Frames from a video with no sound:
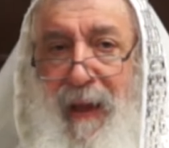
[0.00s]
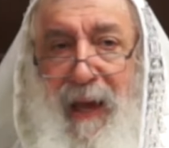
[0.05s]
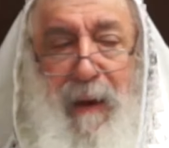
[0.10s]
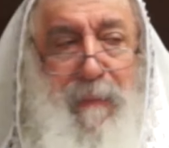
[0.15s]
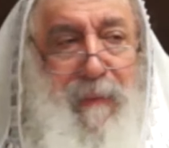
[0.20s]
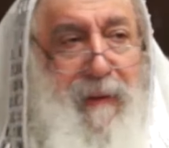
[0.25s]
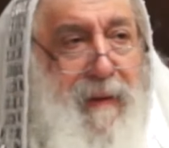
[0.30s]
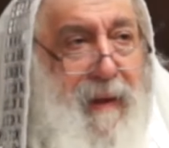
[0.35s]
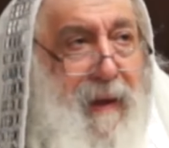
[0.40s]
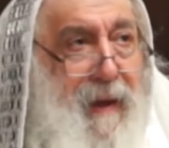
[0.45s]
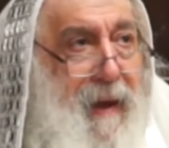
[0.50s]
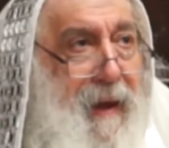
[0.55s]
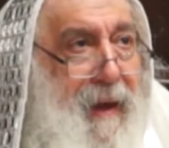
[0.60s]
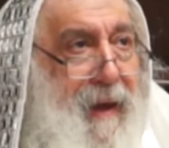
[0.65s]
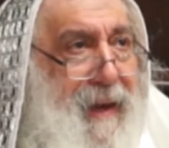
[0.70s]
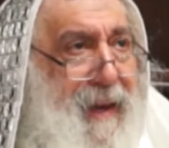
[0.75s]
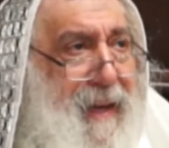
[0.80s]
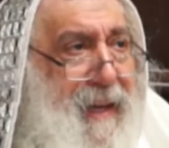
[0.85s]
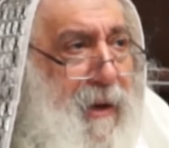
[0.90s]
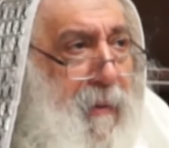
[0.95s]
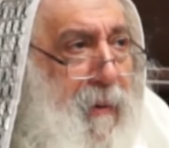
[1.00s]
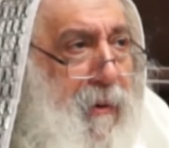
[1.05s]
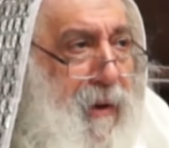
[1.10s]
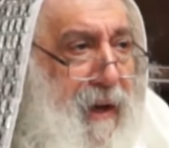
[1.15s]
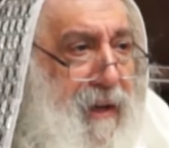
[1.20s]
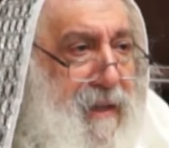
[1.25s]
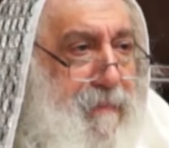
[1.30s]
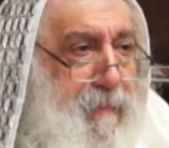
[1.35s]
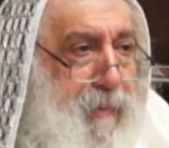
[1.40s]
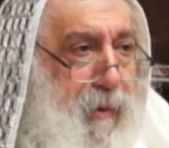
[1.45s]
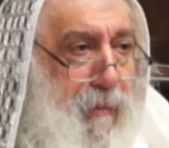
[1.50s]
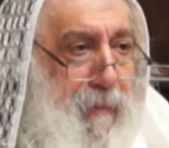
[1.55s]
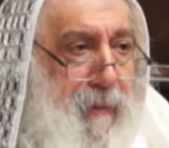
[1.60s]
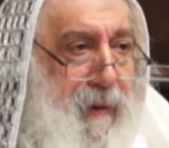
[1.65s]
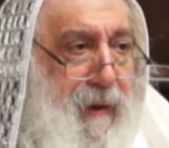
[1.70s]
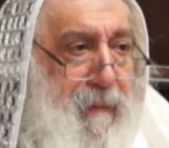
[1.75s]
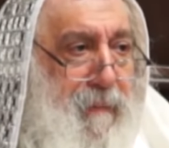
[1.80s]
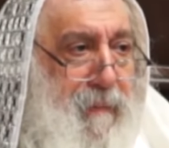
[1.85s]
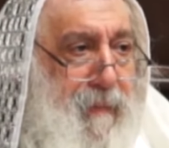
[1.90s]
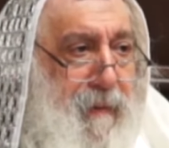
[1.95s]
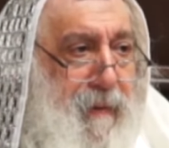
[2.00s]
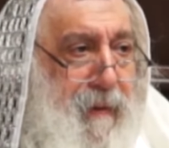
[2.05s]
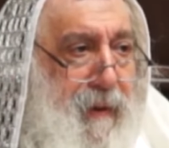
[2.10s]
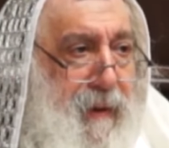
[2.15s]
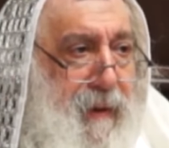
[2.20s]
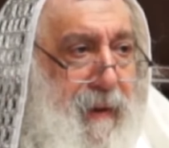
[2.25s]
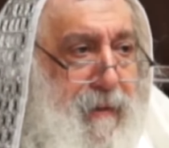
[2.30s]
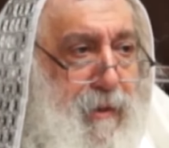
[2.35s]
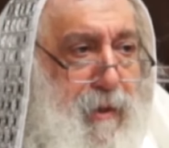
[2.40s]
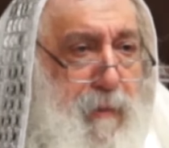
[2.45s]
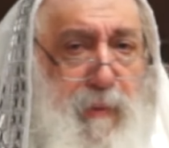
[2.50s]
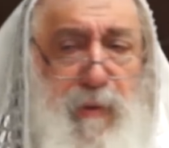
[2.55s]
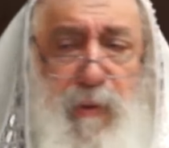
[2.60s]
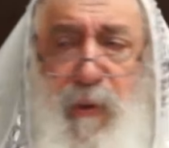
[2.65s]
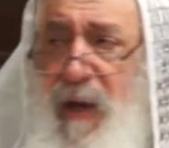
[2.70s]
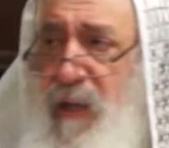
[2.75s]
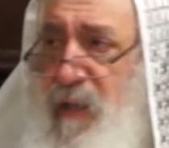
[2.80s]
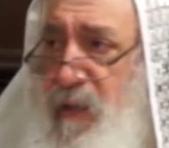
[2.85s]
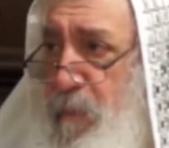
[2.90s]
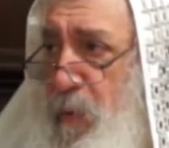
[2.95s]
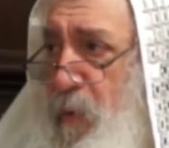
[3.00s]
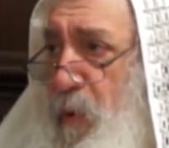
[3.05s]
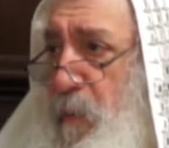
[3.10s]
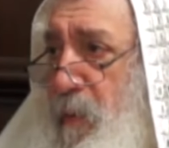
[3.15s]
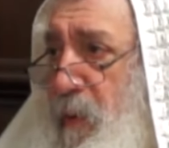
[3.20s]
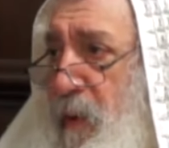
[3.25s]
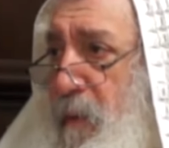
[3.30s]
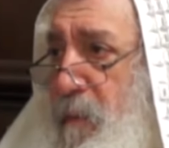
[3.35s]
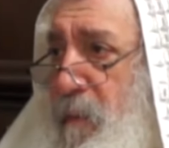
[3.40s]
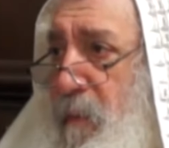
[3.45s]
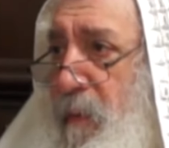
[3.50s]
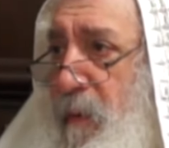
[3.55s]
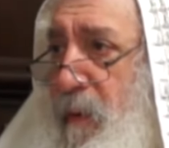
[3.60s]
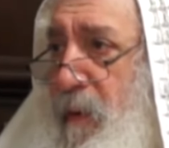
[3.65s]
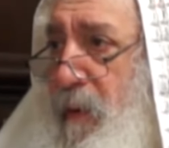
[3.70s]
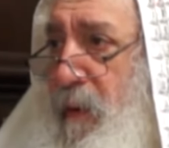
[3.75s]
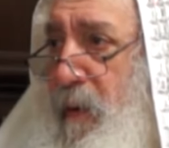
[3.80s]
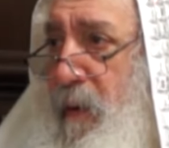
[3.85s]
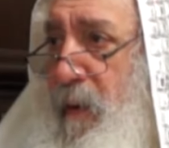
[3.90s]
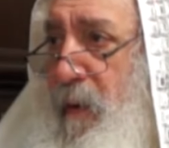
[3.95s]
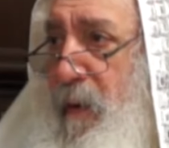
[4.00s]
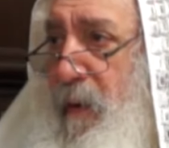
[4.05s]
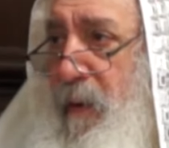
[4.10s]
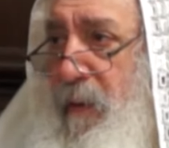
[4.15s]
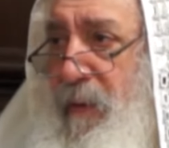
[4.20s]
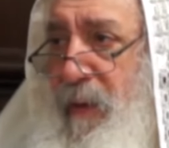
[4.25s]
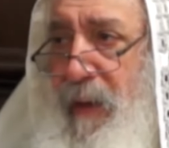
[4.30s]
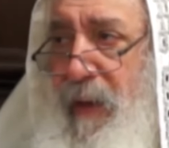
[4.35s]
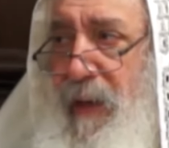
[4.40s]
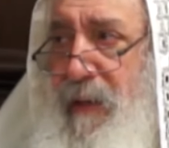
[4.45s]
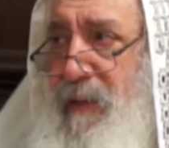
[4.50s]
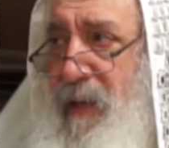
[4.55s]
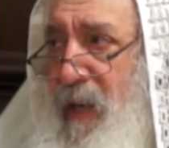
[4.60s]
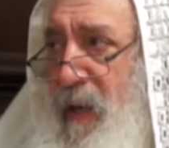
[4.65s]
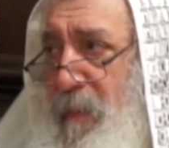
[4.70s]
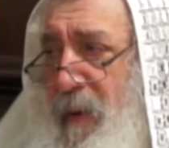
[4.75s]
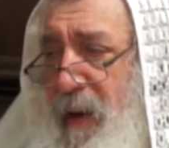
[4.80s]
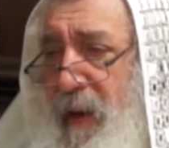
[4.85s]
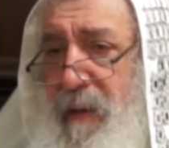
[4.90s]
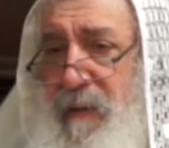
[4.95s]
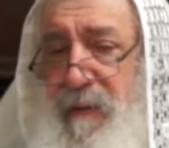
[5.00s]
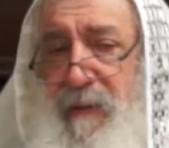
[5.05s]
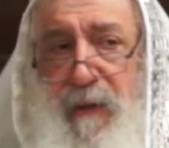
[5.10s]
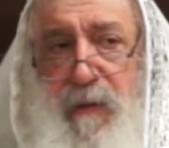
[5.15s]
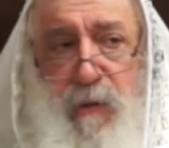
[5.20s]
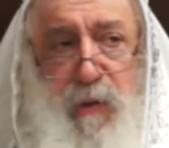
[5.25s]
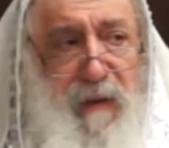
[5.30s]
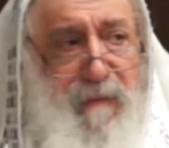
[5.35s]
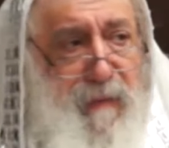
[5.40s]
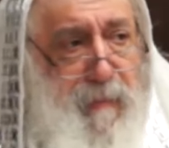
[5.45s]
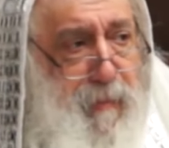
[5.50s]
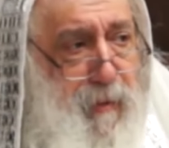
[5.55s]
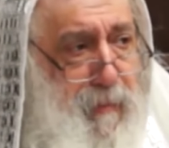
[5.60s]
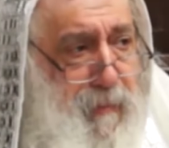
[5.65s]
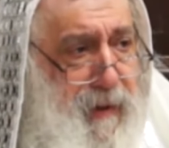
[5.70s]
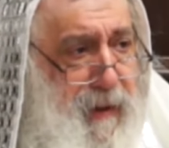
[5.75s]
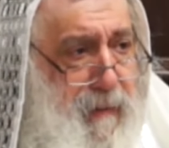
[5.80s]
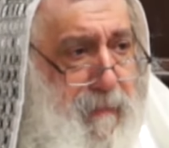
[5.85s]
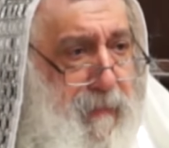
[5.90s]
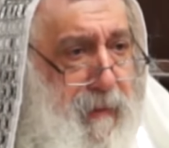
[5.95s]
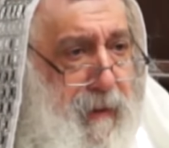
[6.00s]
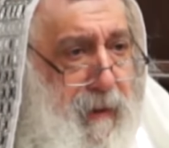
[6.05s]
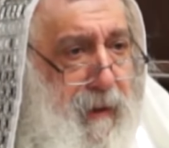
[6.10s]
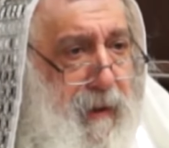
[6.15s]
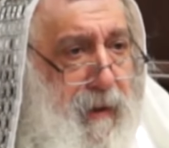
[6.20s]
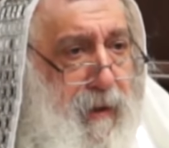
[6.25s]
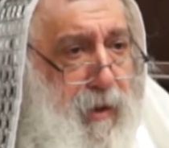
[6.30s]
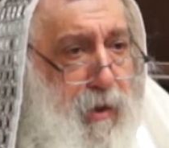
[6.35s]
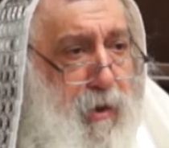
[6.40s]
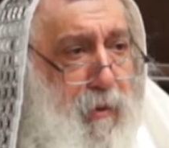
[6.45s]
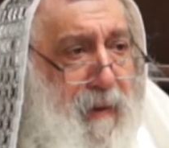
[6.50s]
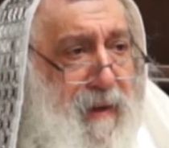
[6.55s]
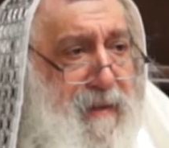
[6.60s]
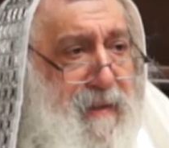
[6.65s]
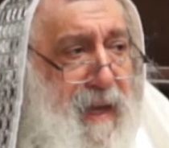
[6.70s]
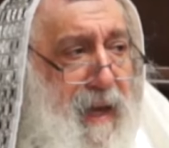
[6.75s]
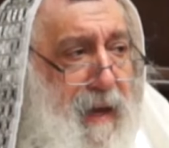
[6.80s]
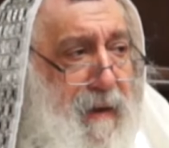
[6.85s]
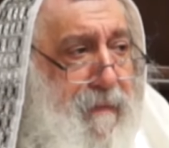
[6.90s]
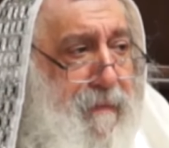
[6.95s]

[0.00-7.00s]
I mean, anyone who has problem, somebody who has problem, as the Gemara said, you have a problem, you have